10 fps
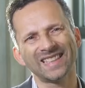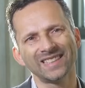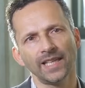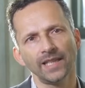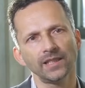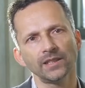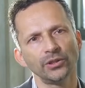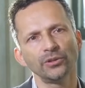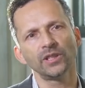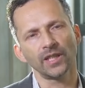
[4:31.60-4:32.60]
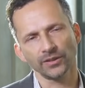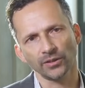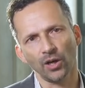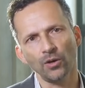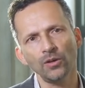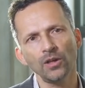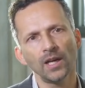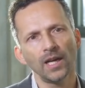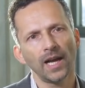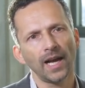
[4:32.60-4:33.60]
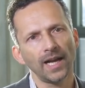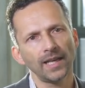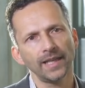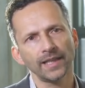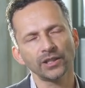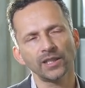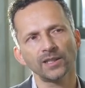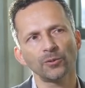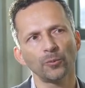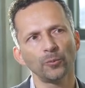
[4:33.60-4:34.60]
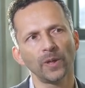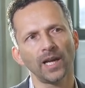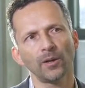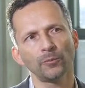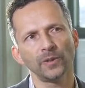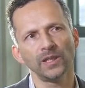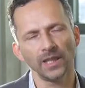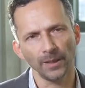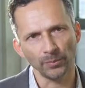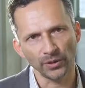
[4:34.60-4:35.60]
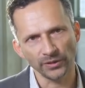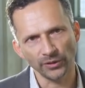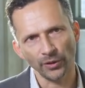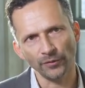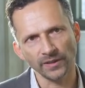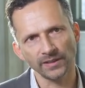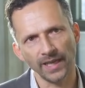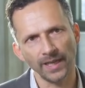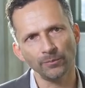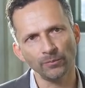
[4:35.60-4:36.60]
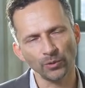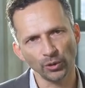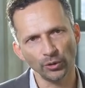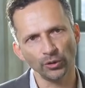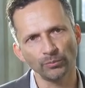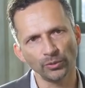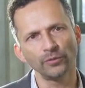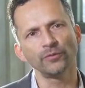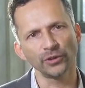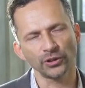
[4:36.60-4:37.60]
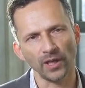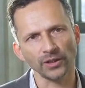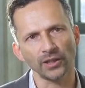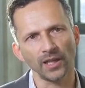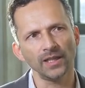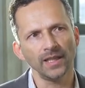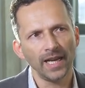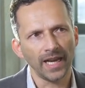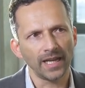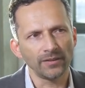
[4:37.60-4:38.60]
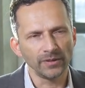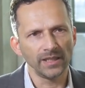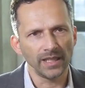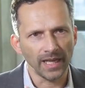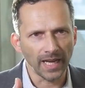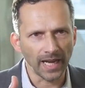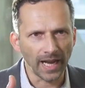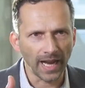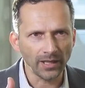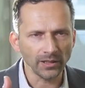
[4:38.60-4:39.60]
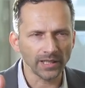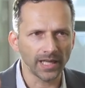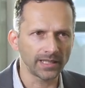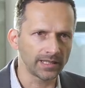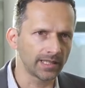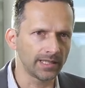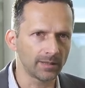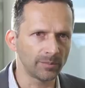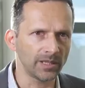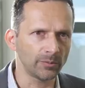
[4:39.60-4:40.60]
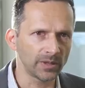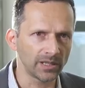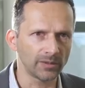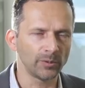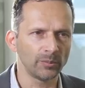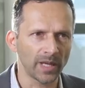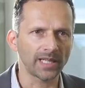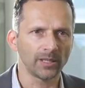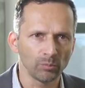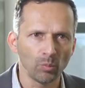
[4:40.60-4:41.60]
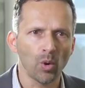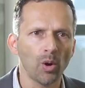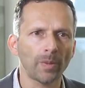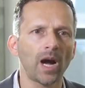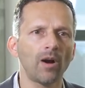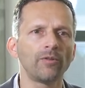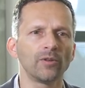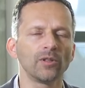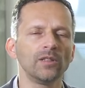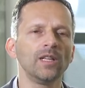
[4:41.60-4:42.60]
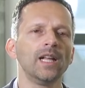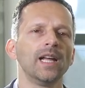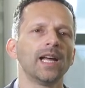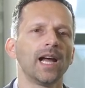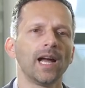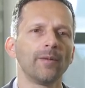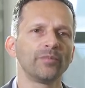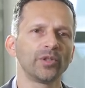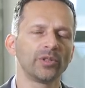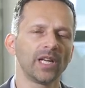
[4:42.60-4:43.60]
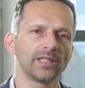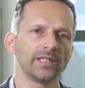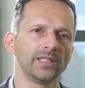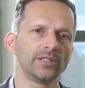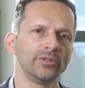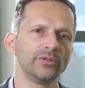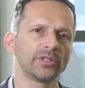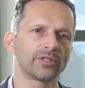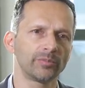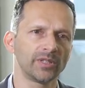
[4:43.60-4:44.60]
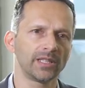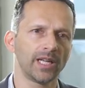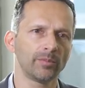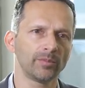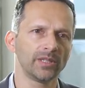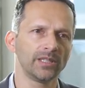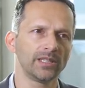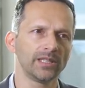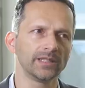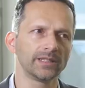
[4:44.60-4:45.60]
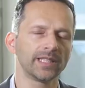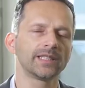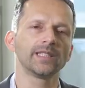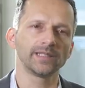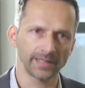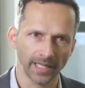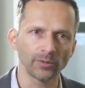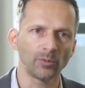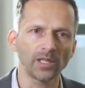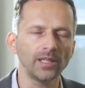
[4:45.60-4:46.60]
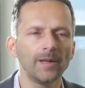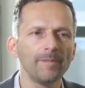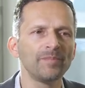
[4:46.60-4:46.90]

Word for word: extended U T X O uh, ledger, where we preserve the same good proven structure and we annotate it a little bit. We, we make it more powerful um, to get these new scripting capabilities. That's the second one.